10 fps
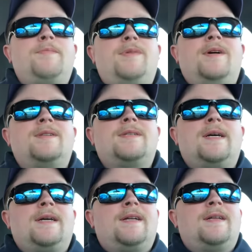But
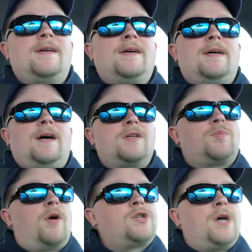uh,
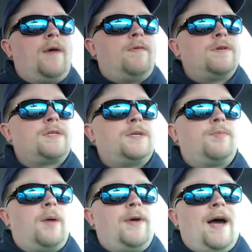Spark drivers, you
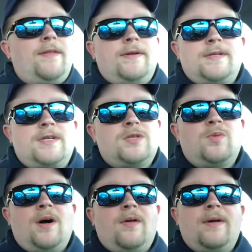probably had this as
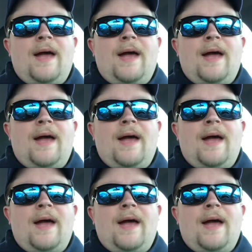well.